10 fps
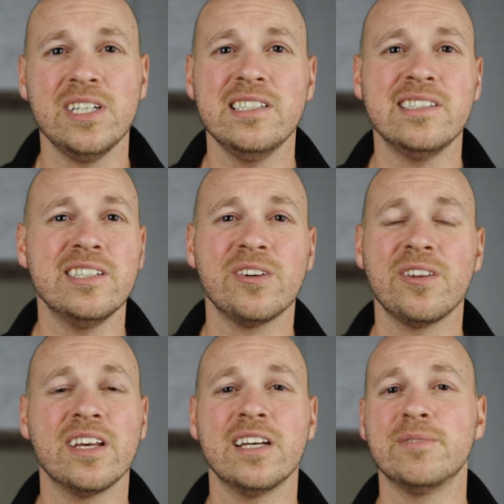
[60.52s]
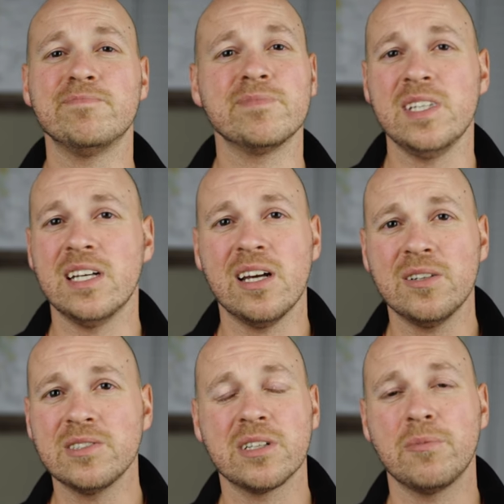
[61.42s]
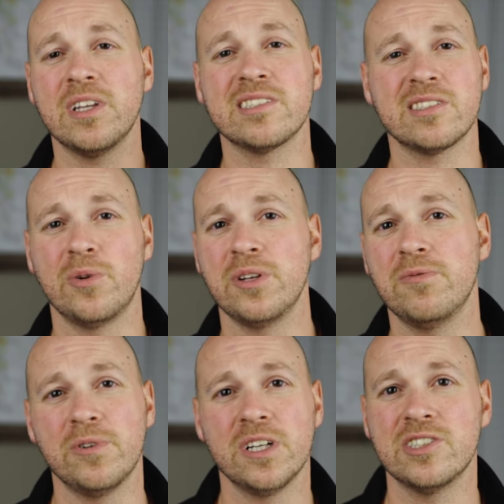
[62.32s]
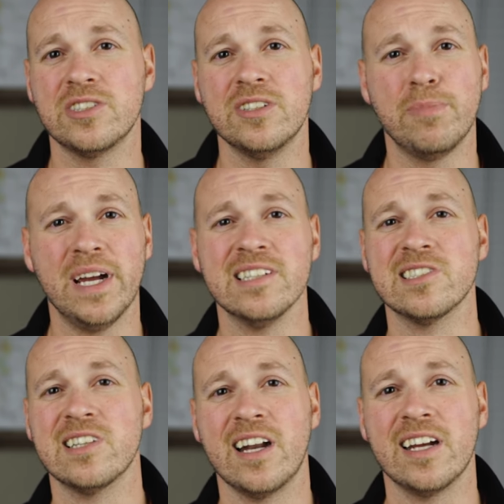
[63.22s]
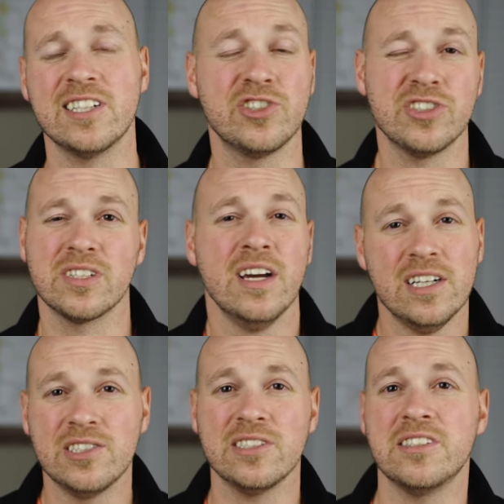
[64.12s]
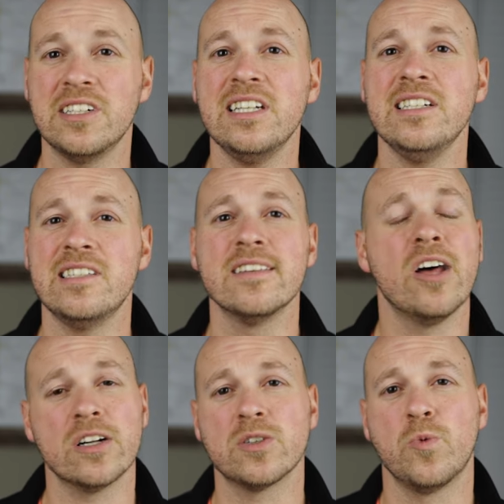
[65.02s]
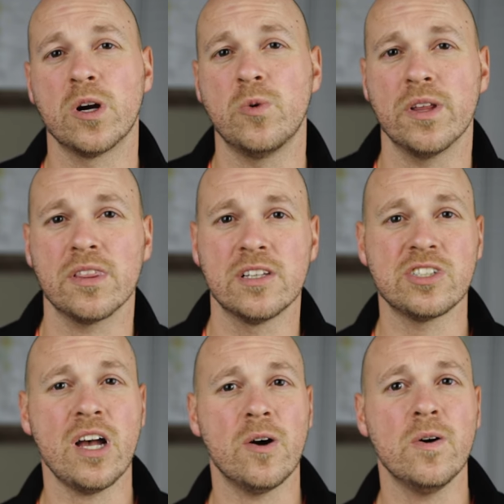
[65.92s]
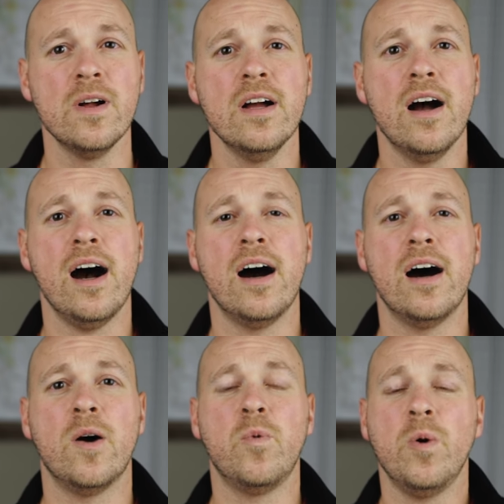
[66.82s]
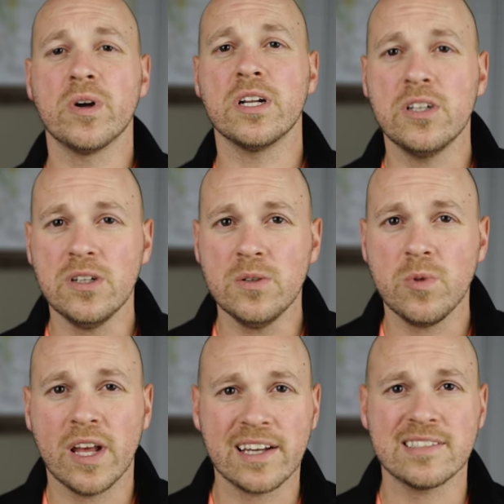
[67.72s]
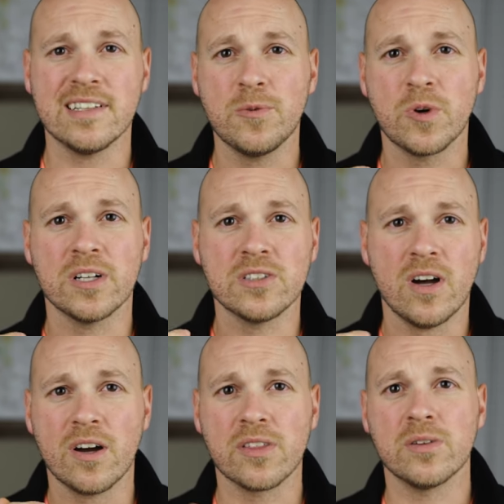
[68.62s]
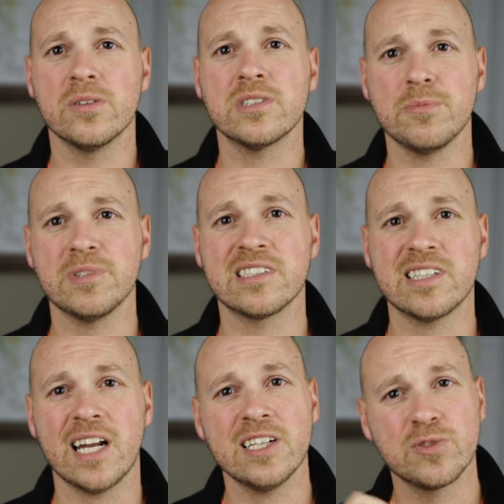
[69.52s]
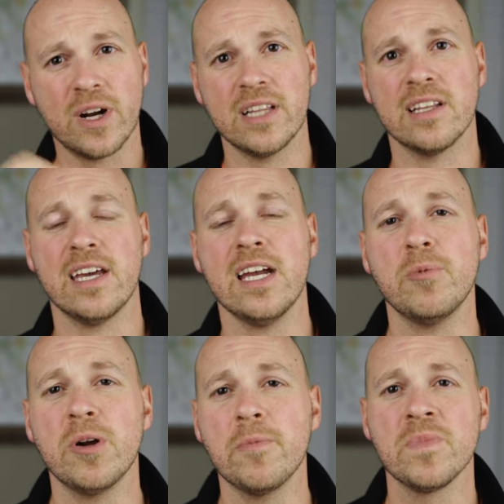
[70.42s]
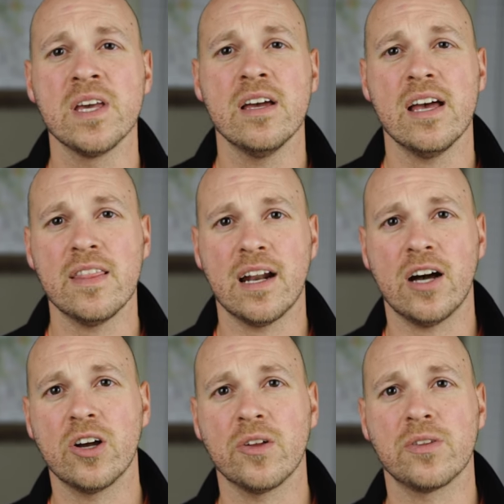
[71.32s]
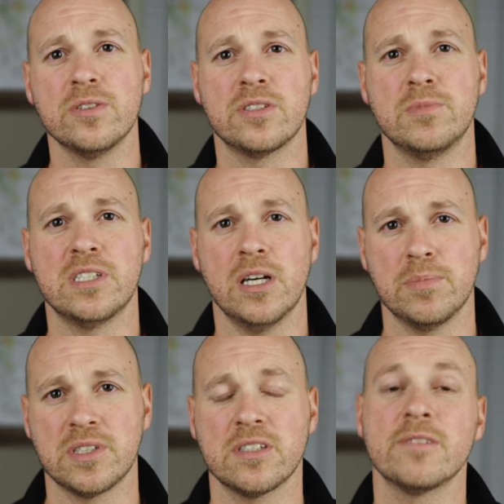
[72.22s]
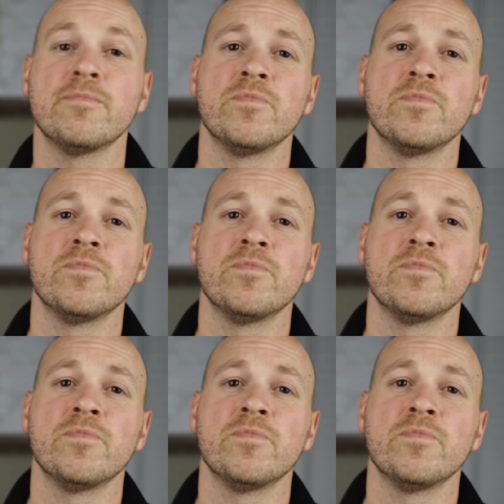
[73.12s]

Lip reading: easier than, you know, some of the Sony footage, than Panasonic. It's just an easy log to work with. So, what we're gonna do, like I said, we're gonna talk through some of the settings right in the camera, and then I'll go through some tips.